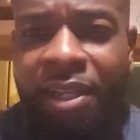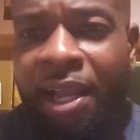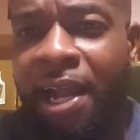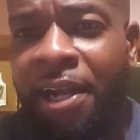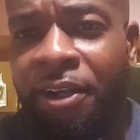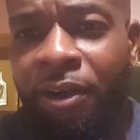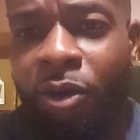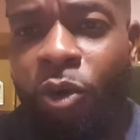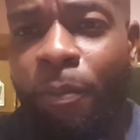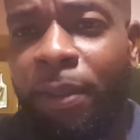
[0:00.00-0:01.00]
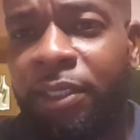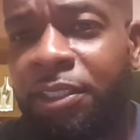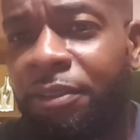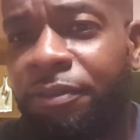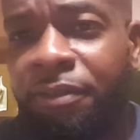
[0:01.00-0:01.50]
hire a whole
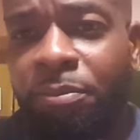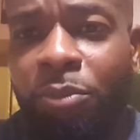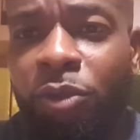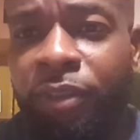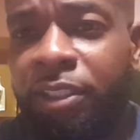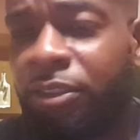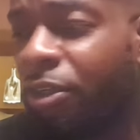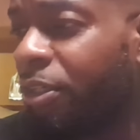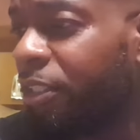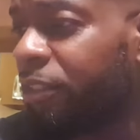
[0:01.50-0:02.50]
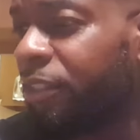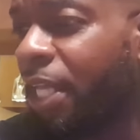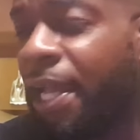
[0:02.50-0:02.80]
bunch of movie stars and